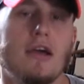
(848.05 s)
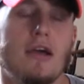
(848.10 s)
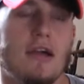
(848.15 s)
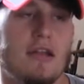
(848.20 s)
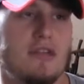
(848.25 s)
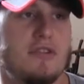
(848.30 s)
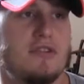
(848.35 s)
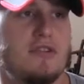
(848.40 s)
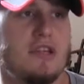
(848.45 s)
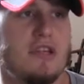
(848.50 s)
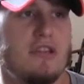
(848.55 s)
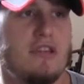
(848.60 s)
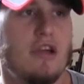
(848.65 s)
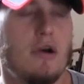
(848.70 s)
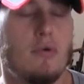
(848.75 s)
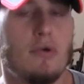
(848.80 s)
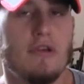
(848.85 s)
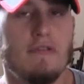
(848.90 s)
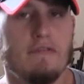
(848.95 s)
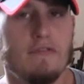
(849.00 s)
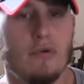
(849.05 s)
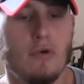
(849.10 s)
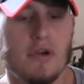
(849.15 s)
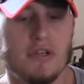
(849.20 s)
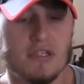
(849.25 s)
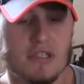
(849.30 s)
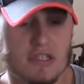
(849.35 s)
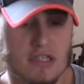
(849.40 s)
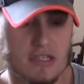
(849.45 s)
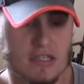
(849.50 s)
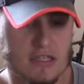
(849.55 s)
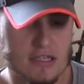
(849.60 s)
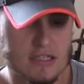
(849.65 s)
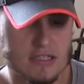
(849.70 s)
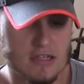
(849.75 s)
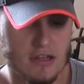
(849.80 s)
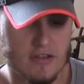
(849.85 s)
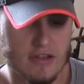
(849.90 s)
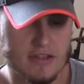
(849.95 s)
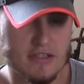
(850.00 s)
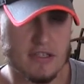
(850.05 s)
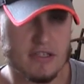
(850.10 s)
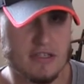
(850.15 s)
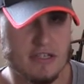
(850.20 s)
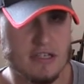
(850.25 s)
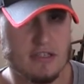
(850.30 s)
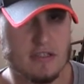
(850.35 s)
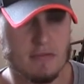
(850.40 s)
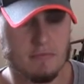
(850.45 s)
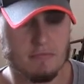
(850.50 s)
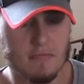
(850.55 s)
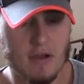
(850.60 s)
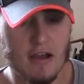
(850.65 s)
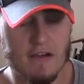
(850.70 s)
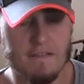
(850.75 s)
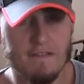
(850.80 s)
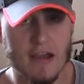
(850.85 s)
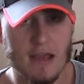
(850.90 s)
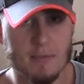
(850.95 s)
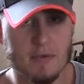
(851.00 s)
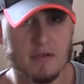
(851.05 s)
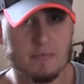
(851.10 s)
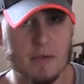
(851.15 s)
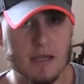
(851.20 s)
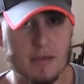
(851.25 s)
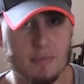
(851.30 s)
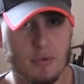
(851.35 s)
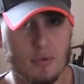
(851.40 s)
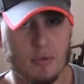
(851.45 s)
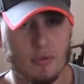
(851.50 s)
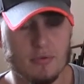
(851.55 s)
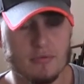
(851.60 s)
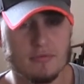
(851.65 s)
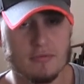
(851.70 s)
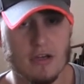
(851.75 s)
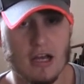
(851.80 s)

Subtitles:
and you see the old invoices and things like that. So you see some famous people,